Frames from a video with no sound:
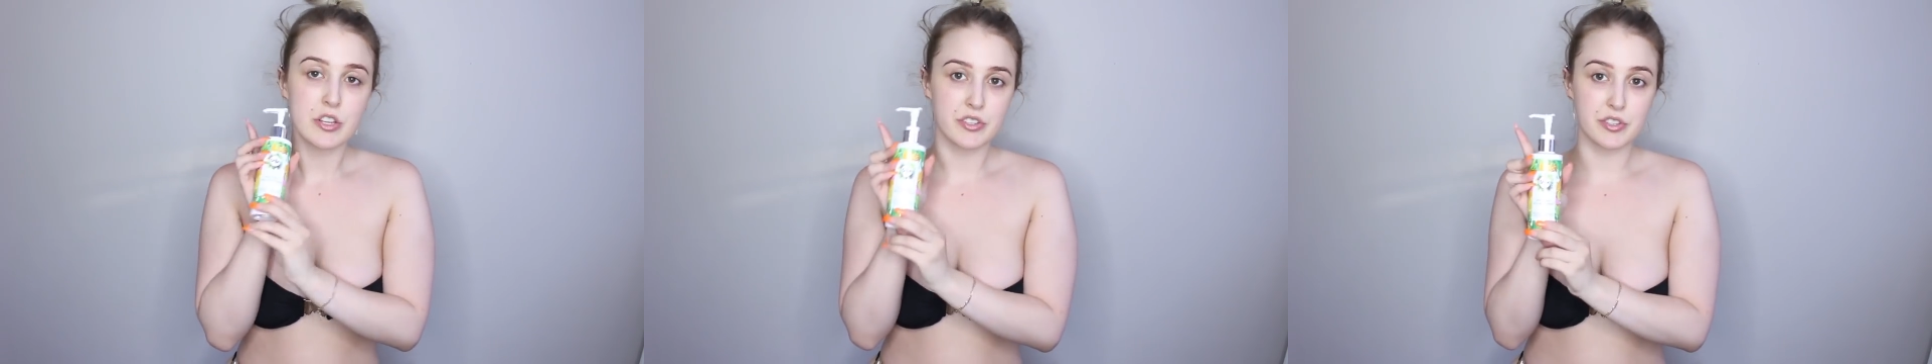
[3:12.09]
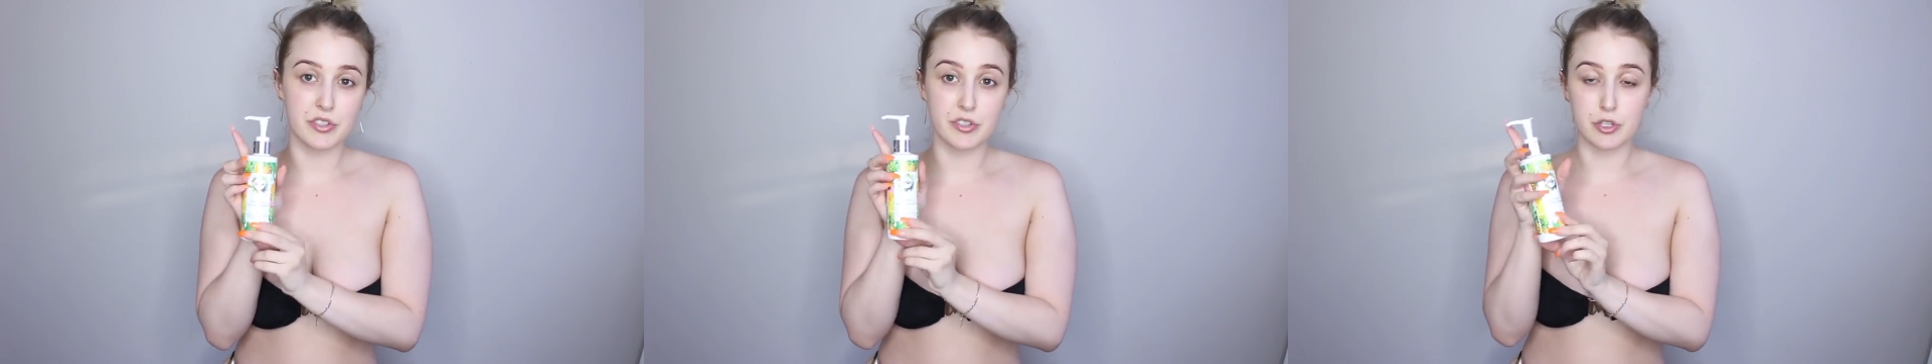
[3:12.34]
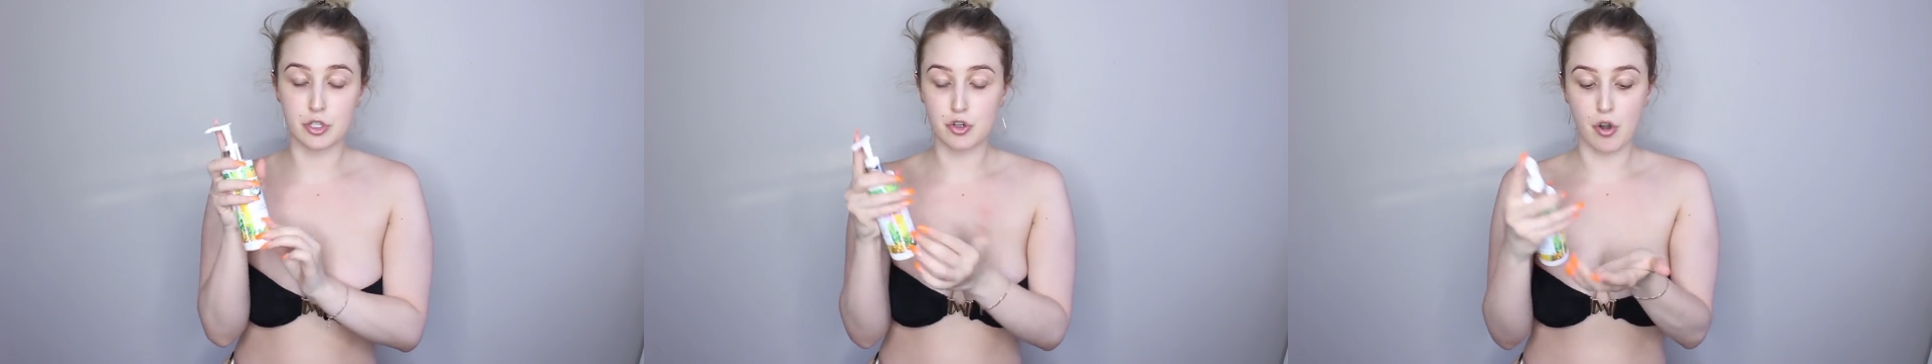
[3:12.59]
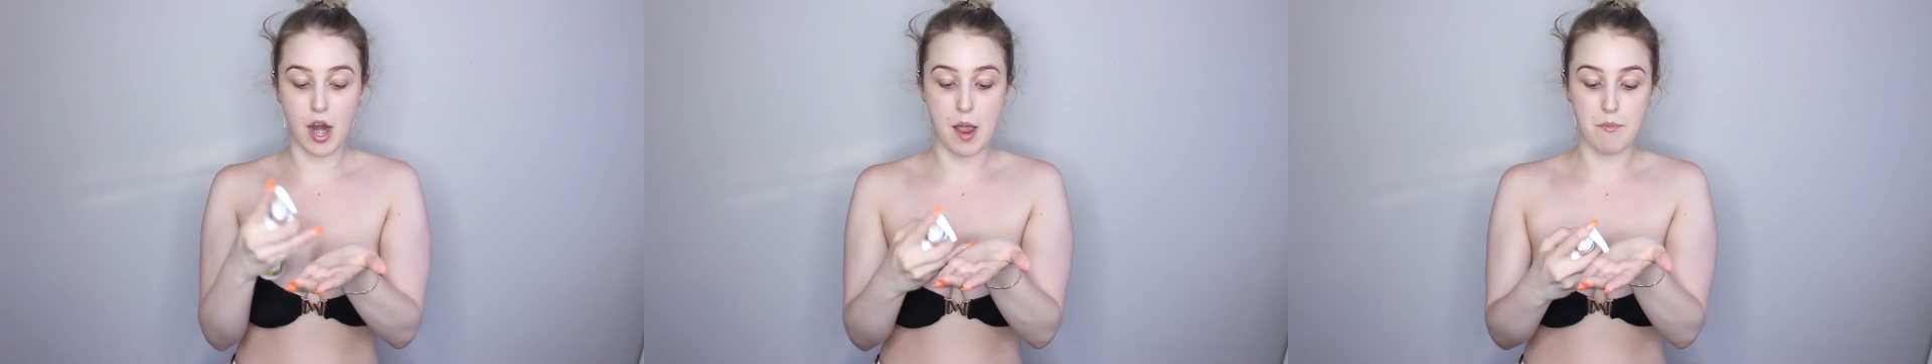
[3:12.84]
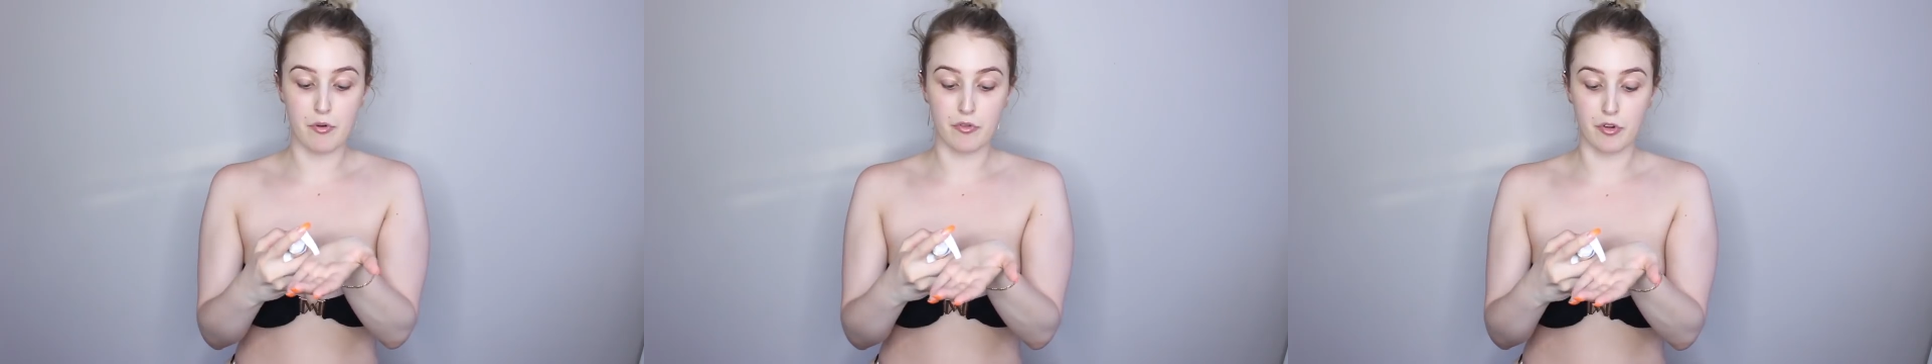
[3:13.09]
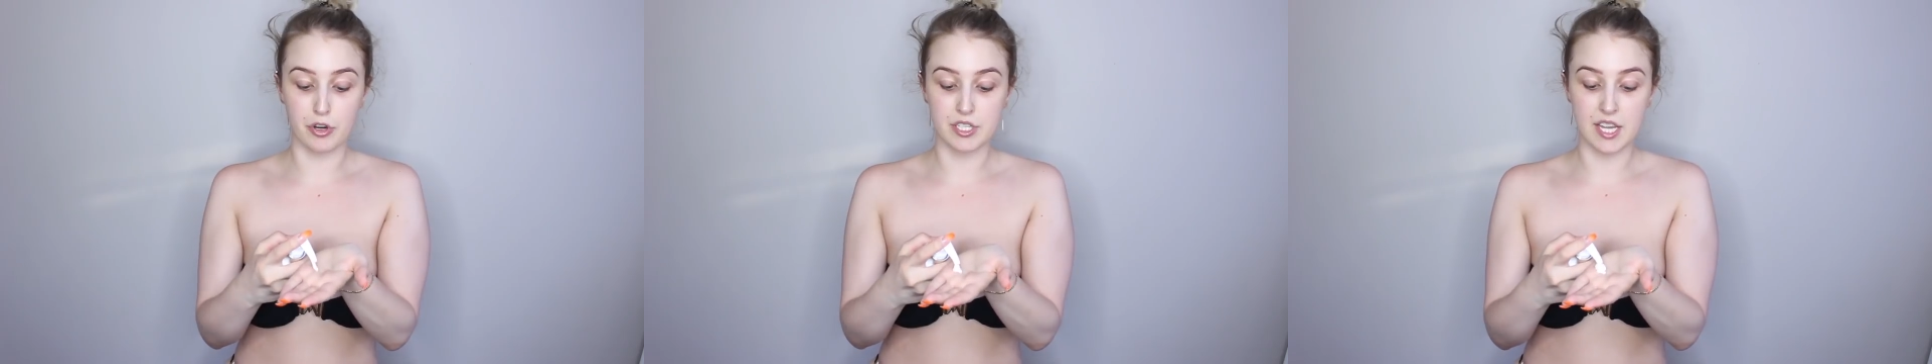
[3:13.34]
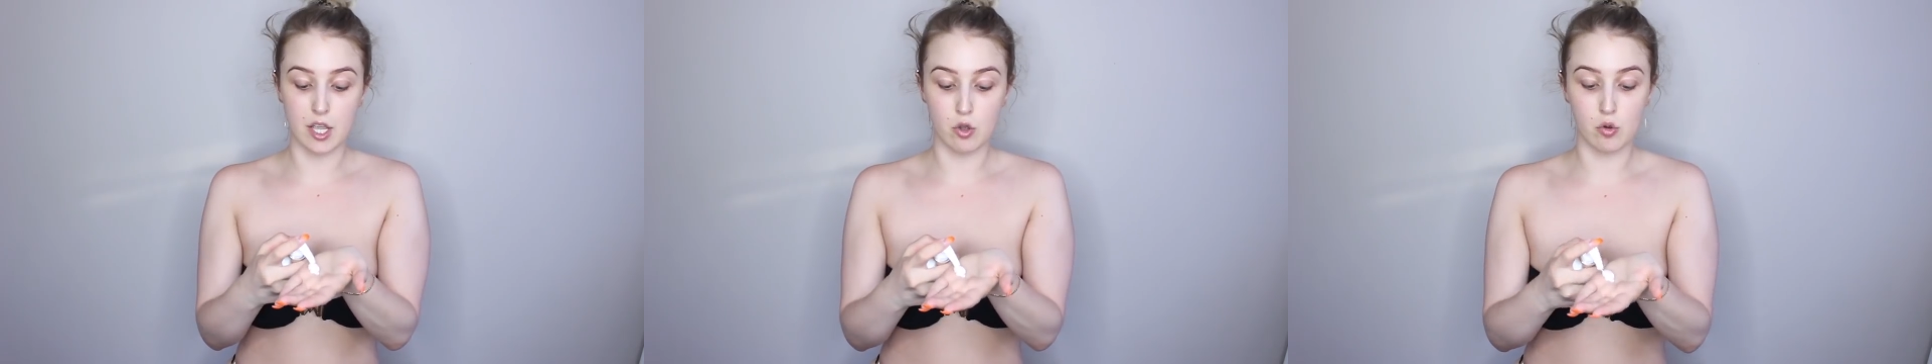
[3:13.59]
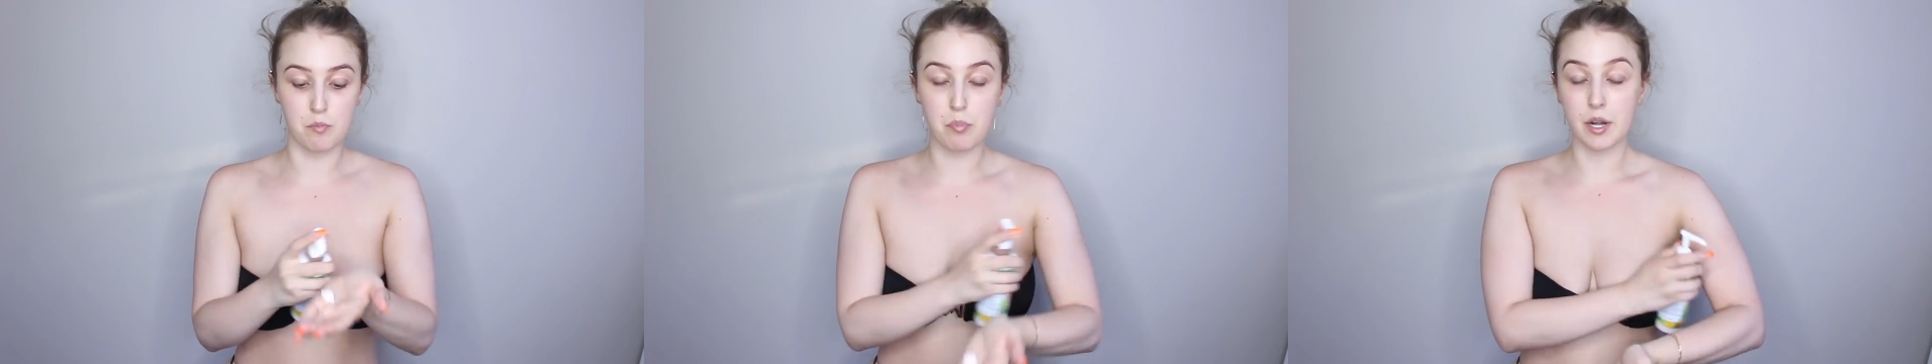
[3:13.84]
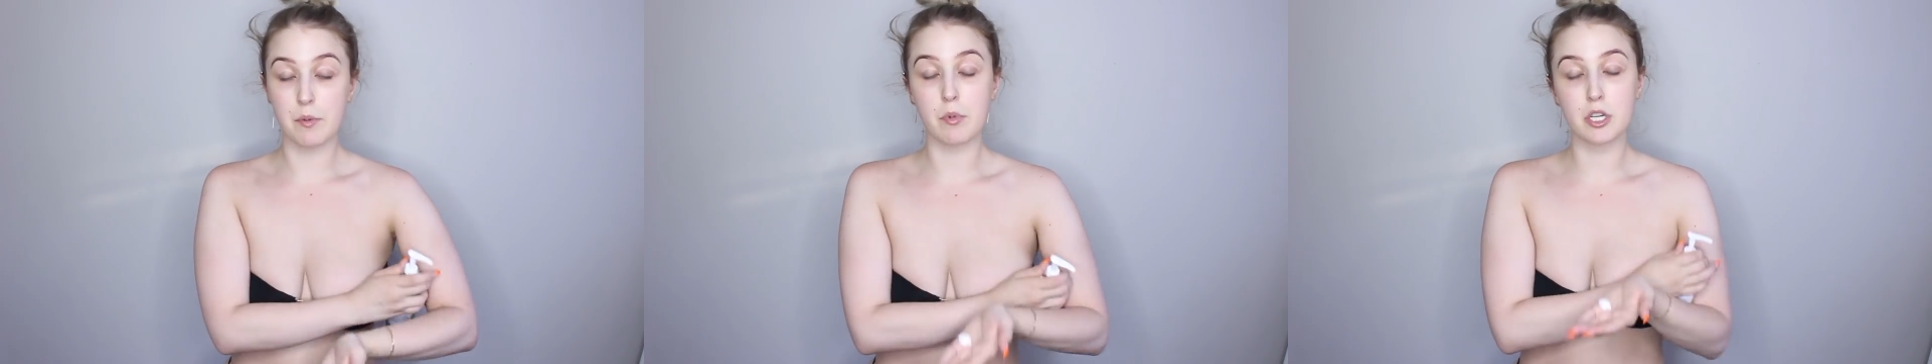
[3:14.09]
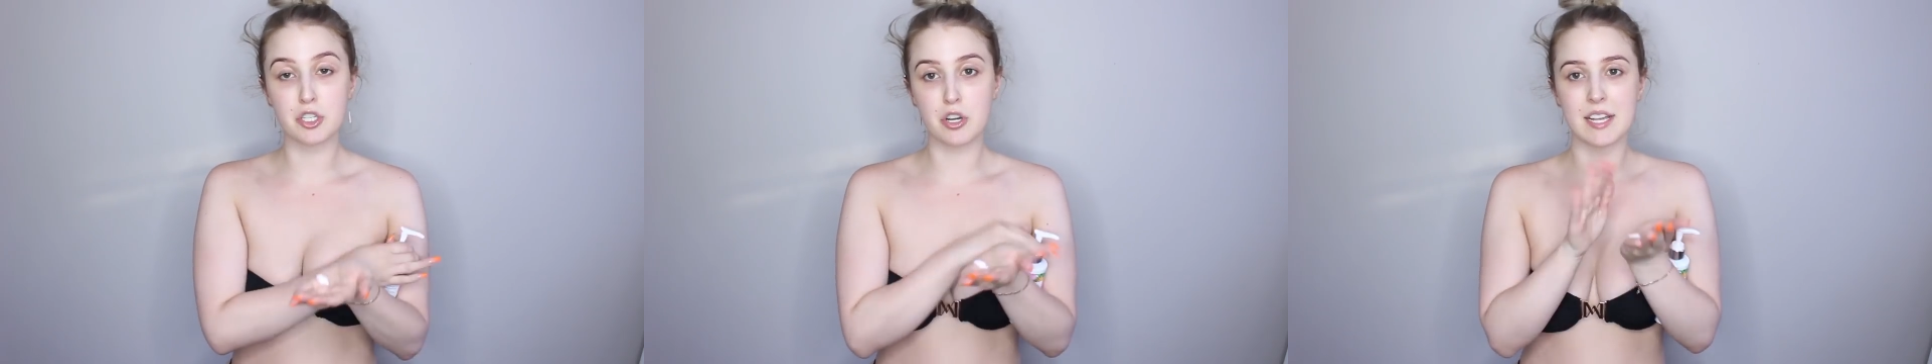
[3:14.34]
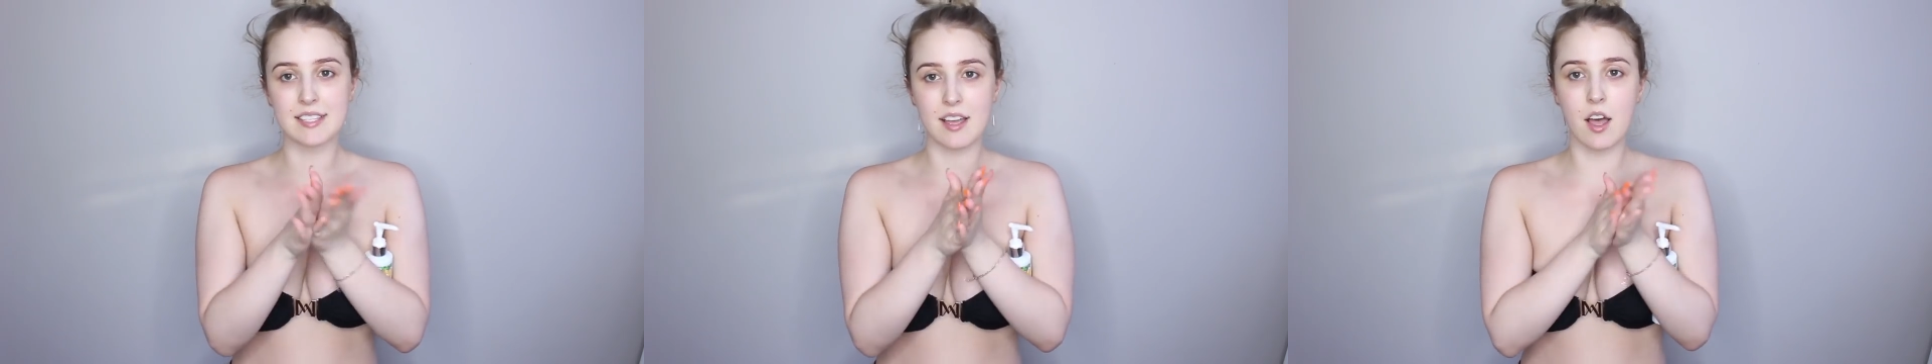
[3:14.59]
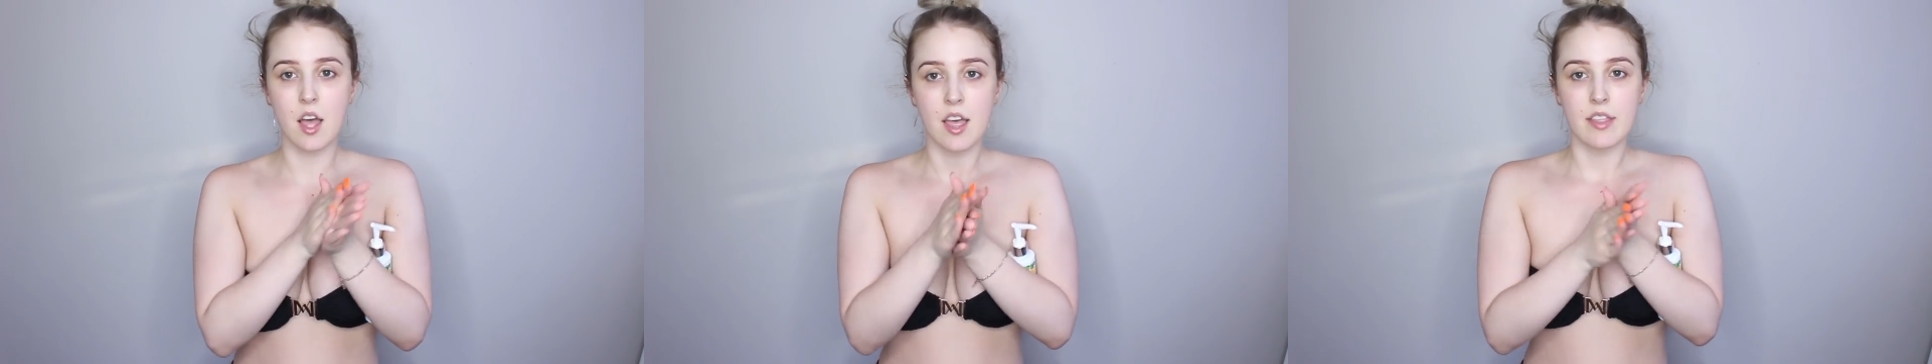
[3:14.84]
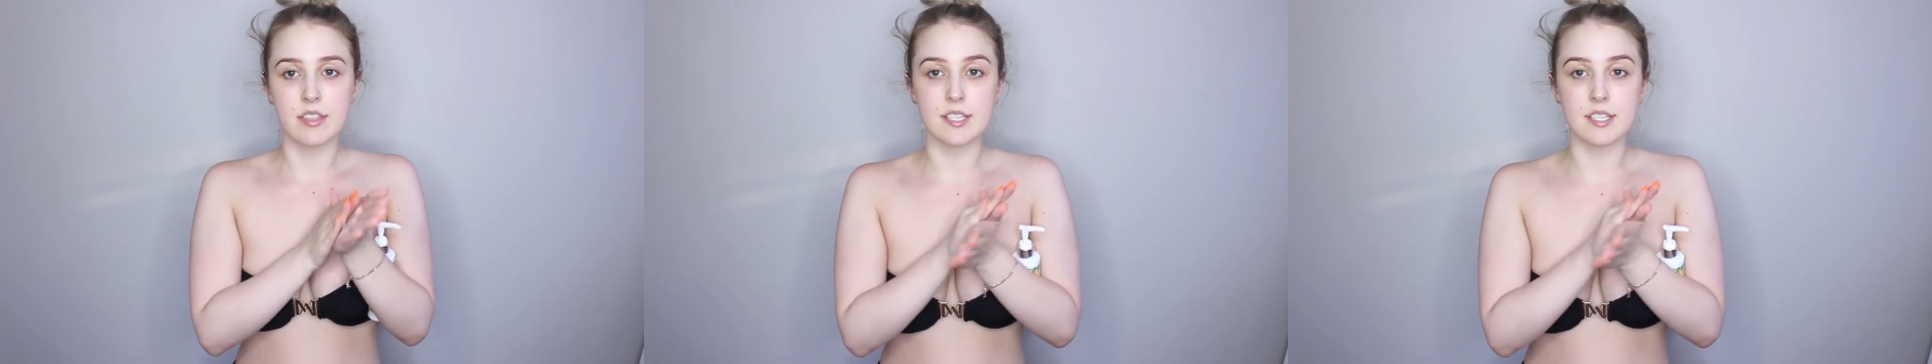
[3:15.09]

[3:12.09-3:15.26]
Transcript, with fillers: So this is the Tribe Fruit Tingle Body Moisturizer.